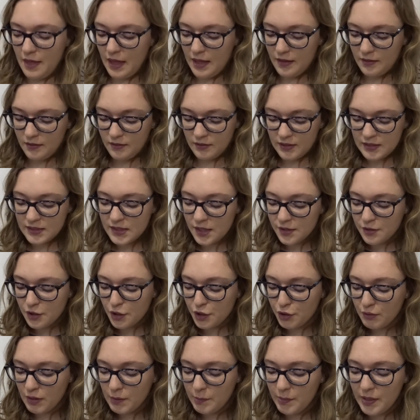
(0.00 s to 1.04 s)
then these other
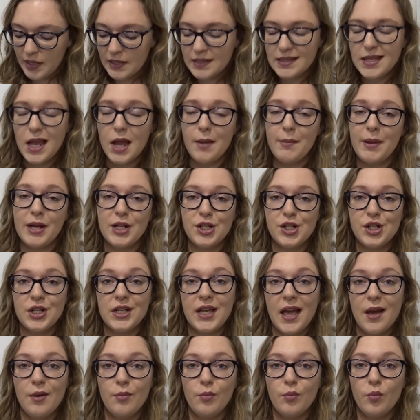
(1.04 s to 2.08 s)
three pins I managed to
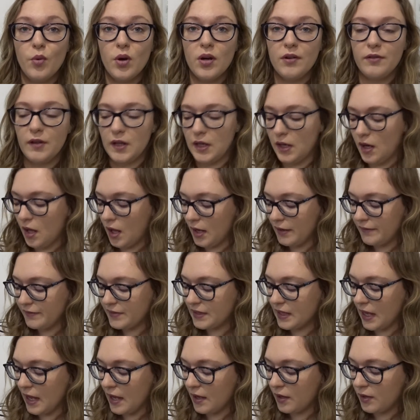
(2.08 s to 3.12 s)
get in one of her live
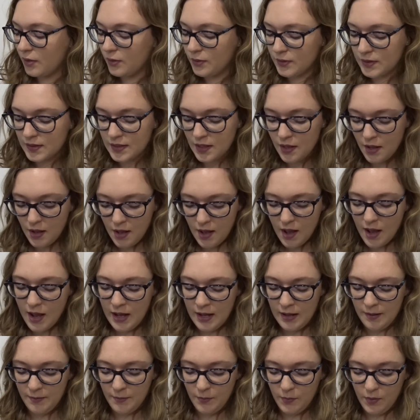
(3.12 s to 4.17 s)
sales.
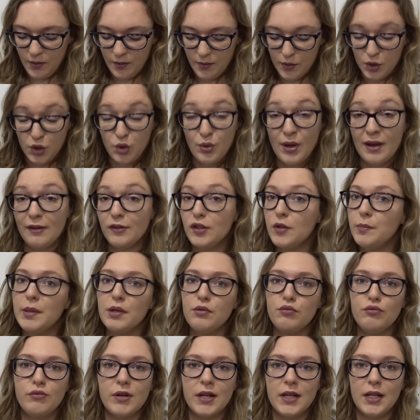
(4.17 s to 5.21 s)
You have to
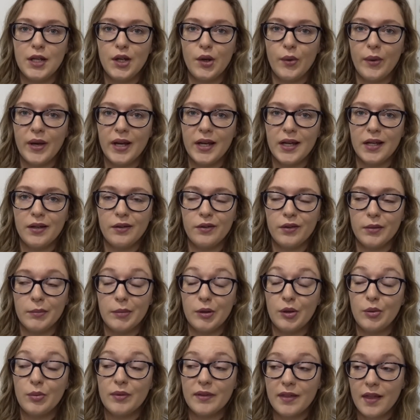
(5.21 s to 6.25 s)
be really quick and on the
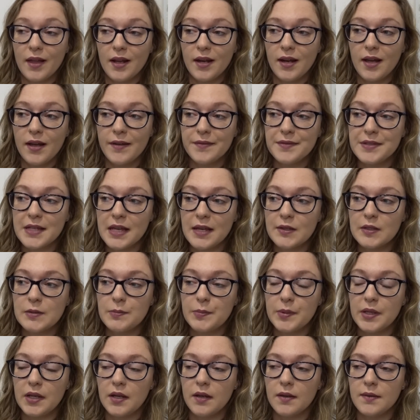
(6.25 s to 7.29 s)
ball with her live sales
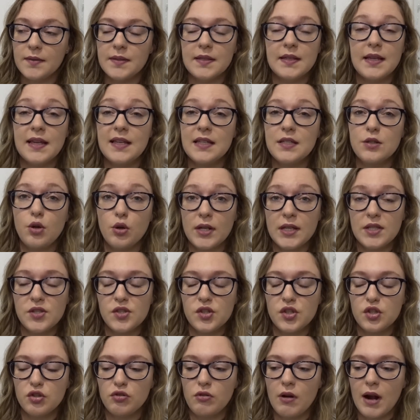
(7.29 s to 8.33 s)
because it is on
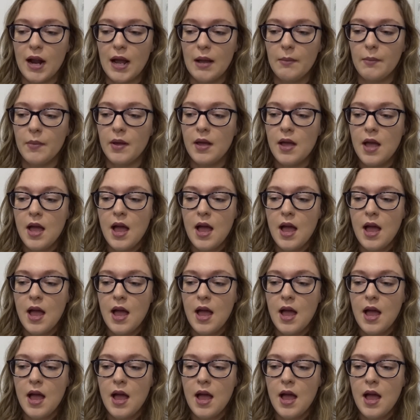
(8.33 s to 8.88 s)
Instagram,